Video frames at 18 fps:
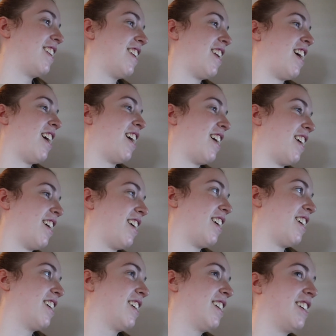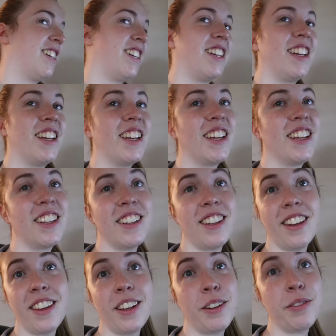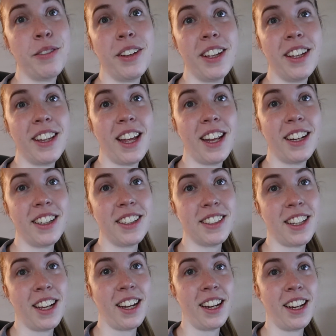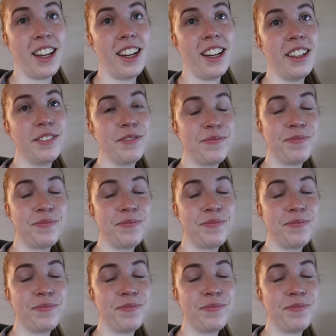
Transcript: Nothing really that exciting.